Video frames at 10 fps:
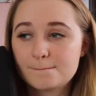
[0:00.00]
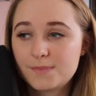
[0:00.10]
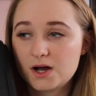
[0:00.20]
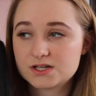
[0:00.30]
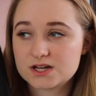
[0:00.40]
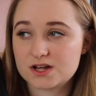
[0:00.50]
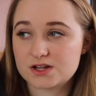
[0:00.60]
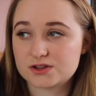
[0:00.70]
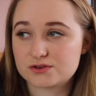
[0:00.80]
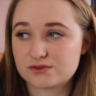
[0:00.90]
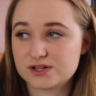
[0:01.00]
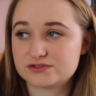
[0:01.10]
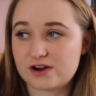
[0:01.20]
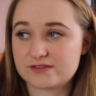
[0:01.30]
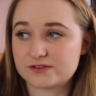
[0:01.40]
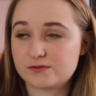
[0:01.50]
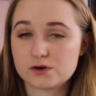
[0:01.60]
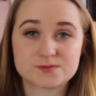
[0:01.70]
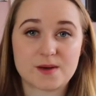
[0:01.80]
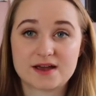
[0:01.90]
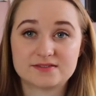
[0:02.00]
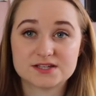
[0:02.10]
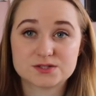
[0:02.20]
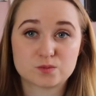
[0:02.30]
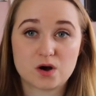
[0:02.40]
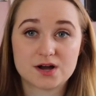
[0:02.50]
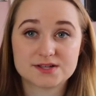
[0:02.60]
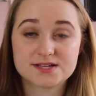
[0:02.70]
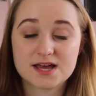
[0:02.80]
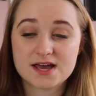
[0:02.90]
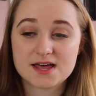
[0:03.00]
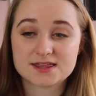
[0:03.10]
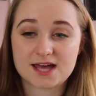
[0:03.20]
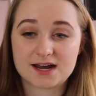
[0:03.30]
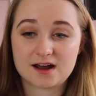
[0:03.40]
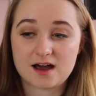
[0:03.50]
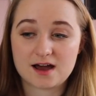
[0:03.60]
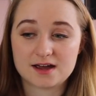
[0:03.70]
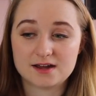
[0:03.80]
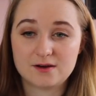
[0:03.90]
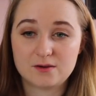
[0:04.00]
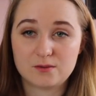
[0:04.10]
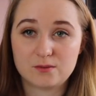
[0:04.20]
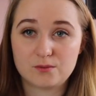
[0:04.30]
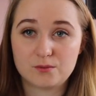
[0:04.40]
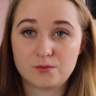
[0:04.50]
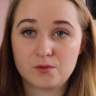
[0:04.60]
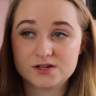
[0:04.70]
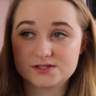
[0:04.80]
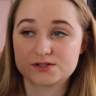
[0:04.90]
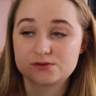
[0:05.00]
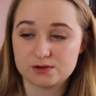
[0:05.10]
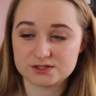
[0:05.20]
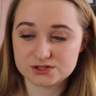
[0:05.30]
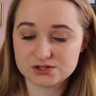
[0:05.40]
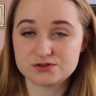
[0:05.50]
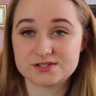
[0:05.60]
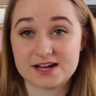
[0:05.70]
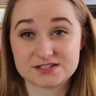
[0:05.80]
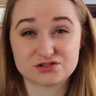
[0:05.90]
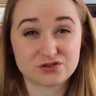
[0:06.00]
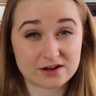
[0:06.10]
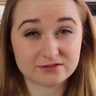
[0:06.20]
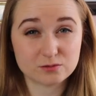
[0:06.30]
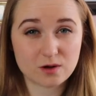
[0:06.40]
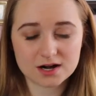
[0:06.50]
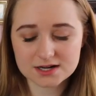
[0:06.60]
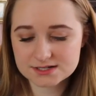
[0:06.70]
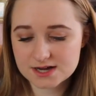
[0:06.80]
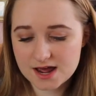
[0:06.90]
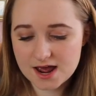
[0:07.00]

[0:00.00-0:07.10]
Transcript: but the real driving force behind this was that I was going to use it as a travel wallet,